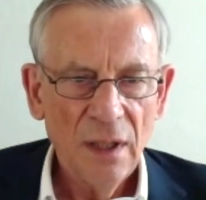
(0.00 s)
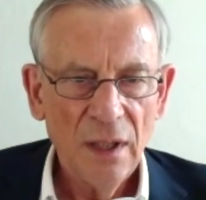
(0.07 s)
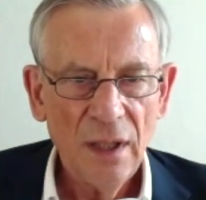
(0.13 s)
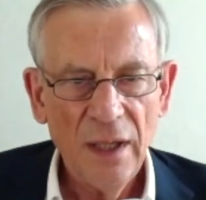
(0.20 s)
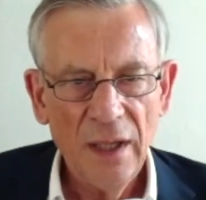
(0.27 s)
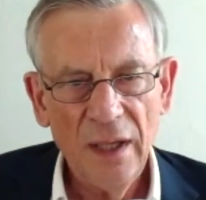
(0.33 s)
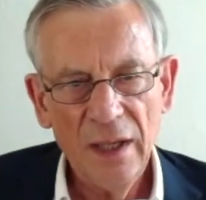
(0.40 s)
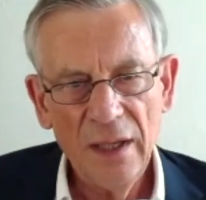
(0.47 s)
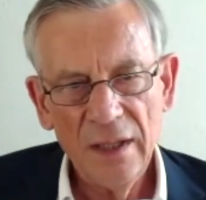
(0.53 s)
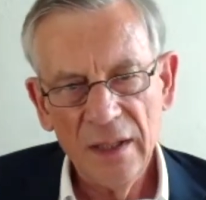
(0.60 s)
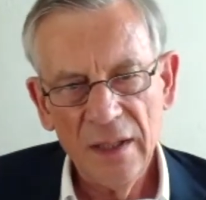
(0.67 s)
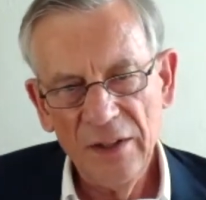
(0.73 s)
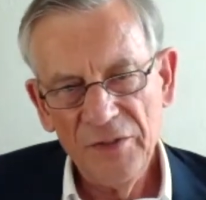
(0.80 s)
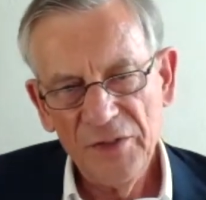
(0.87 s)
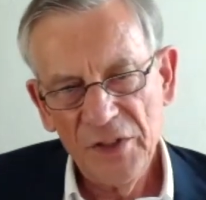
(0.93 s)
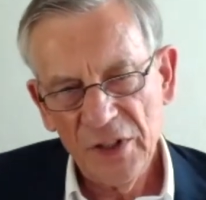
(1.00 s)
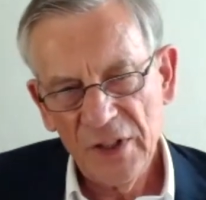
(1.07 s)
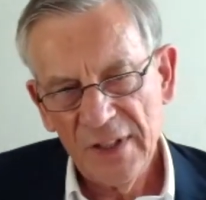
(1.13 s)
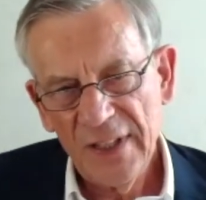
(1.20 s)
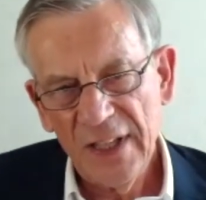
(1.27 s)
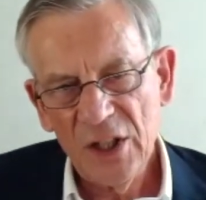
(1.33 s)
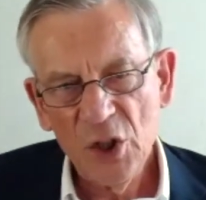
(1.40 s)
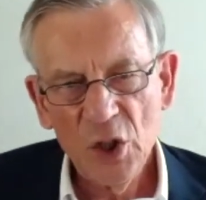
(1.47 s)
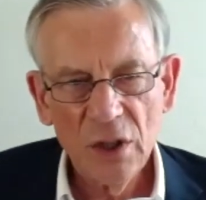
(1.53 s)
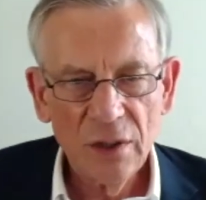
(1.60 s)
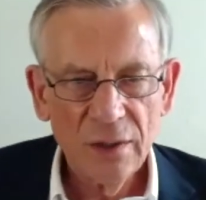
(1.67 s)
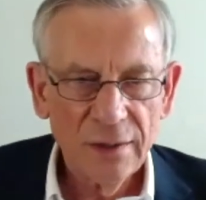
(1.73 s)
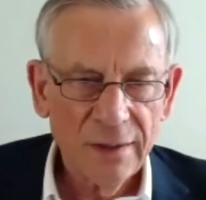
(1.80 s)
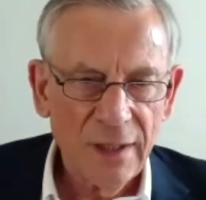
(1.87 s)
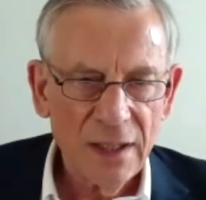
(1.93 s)
And if
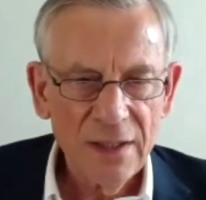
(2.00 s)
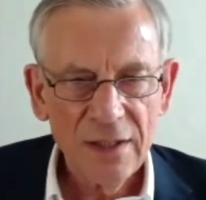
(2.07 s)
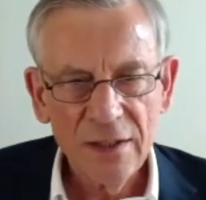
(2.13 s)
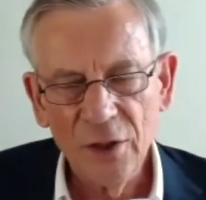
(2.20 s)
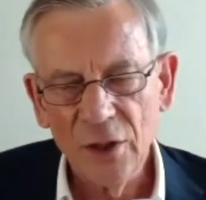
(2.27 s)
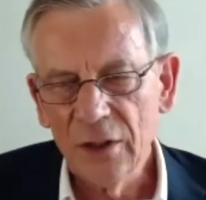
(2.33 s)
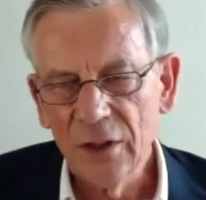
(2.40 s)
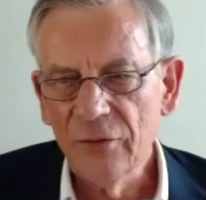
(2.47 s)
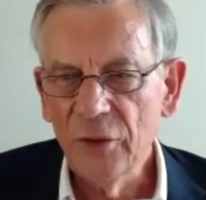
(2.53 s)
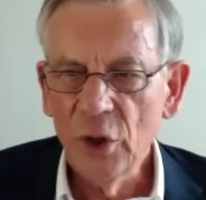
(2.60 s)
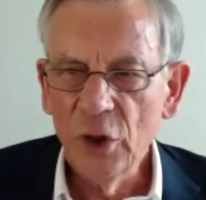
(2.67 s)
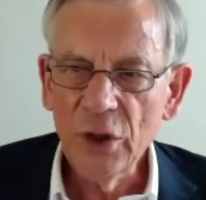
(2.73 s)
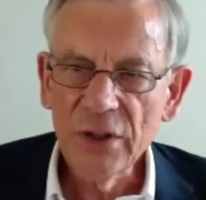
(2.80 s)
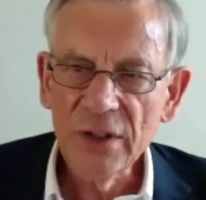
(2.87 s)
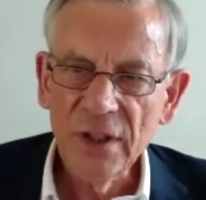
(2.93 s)
succession does not work,